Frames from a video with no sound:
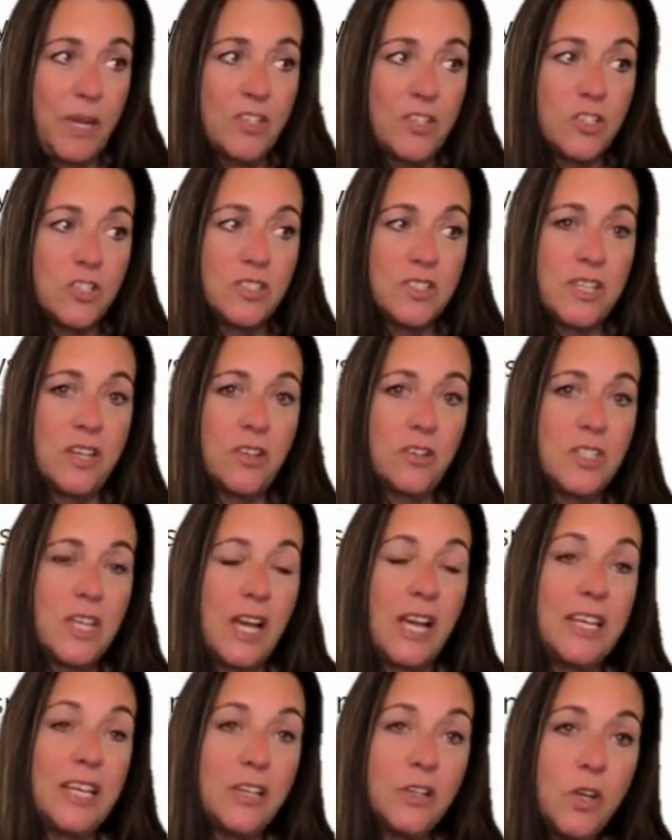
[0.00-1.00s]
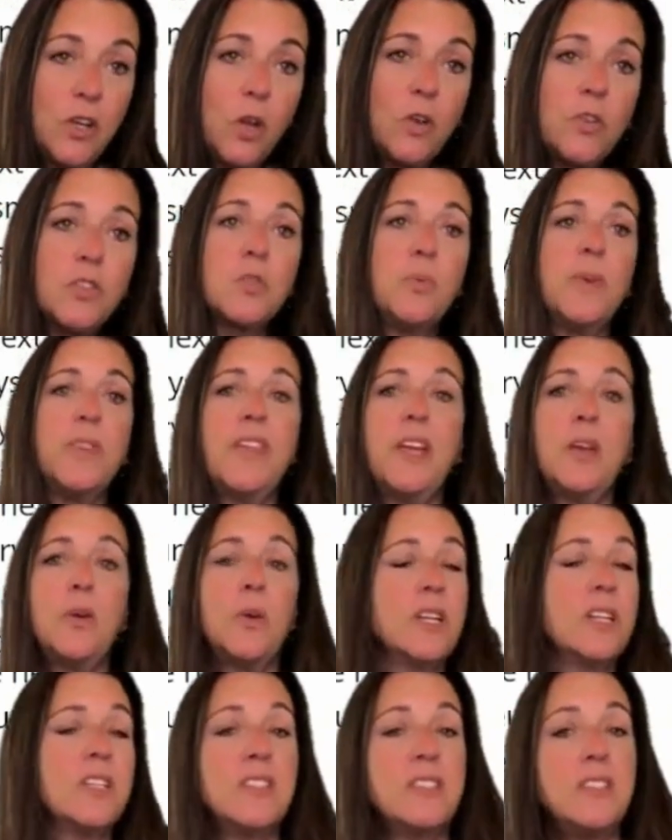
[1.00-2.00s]
Patients that are diagnosed with
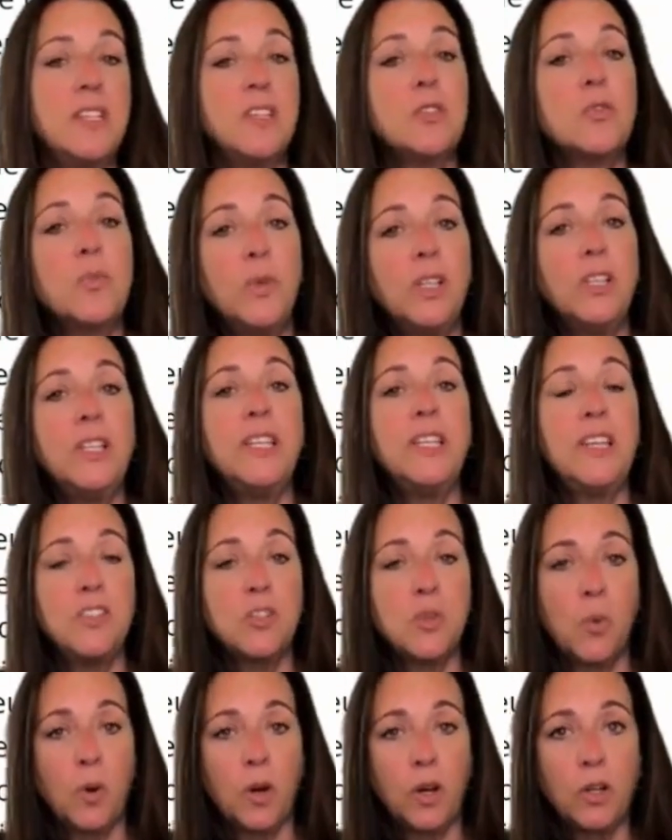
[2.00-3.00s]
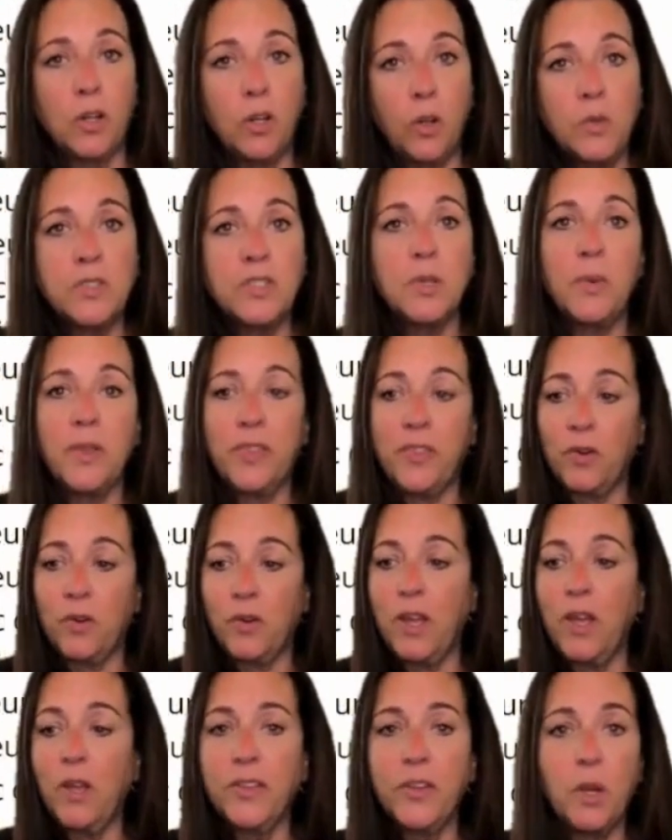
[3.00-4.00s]
aortic disease really need to work closely with
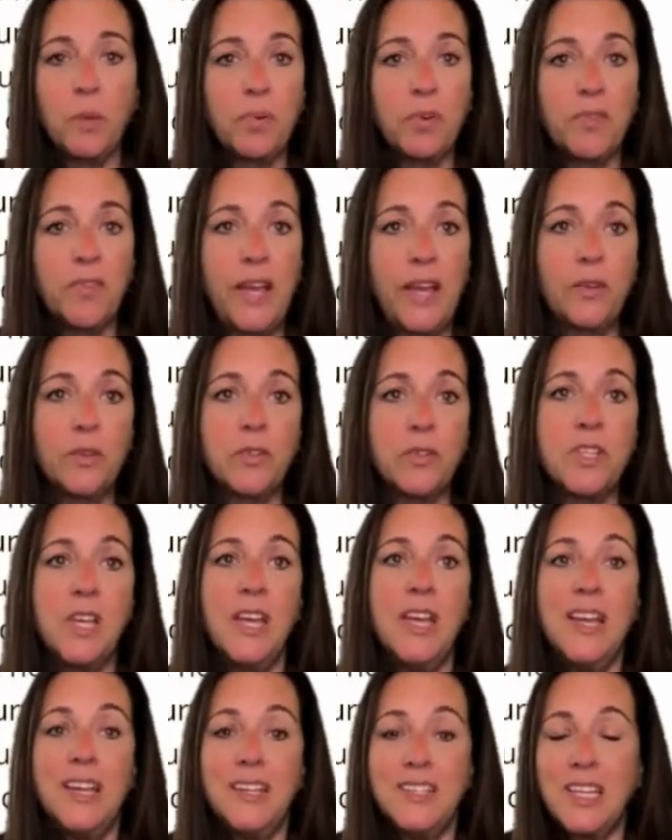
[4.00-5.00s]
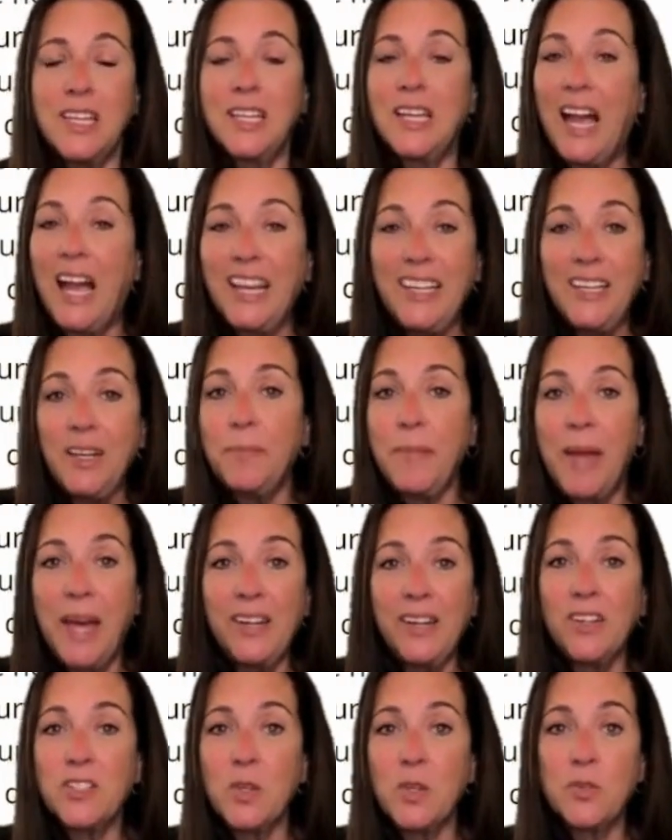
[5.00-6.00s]
their healthcare providers to kind of
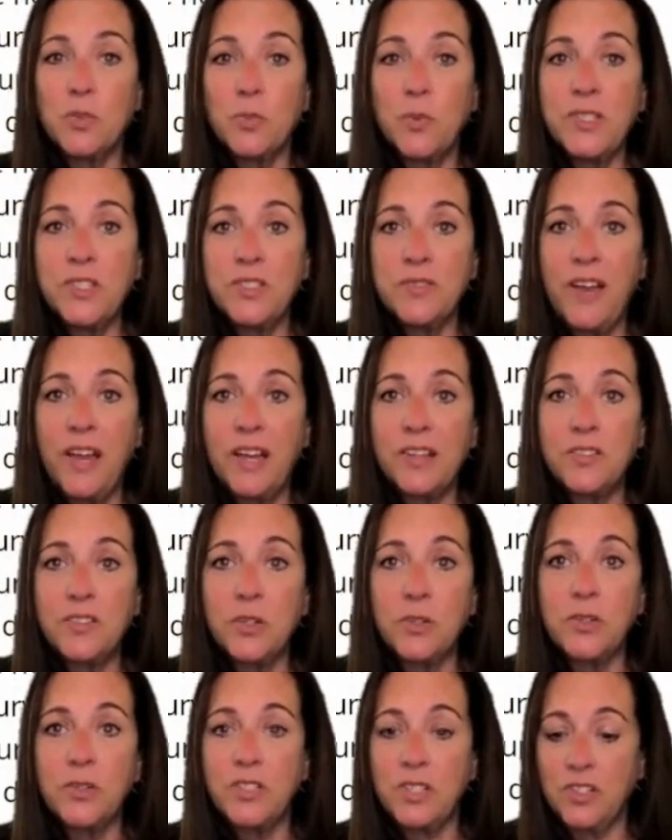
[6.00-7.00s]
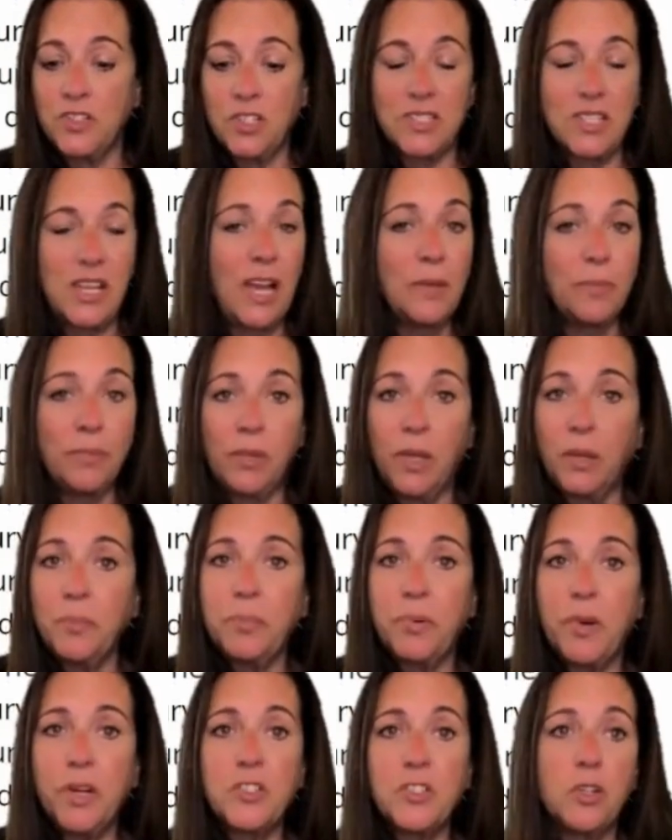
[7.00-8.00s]
manage those risk factors, such as high
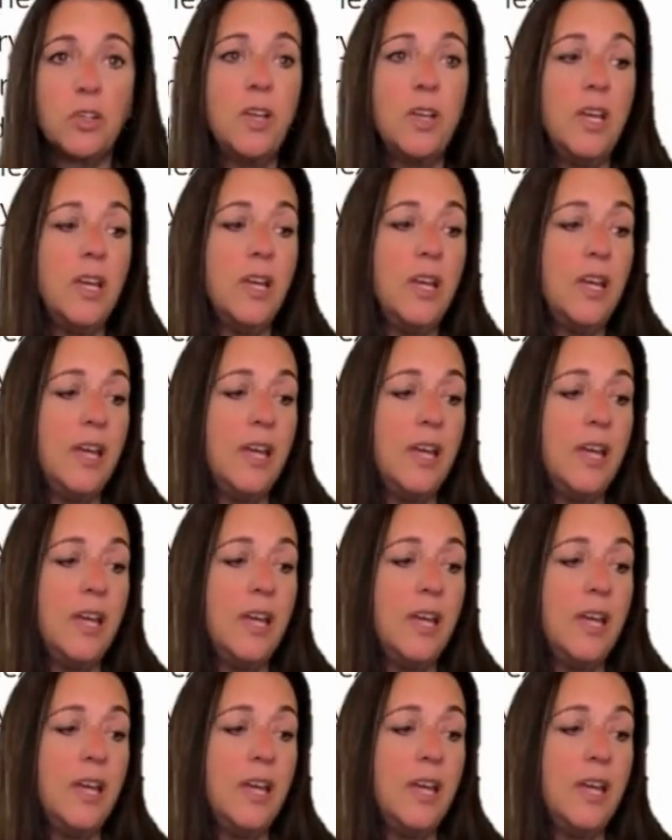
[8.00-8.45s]
blood pressure,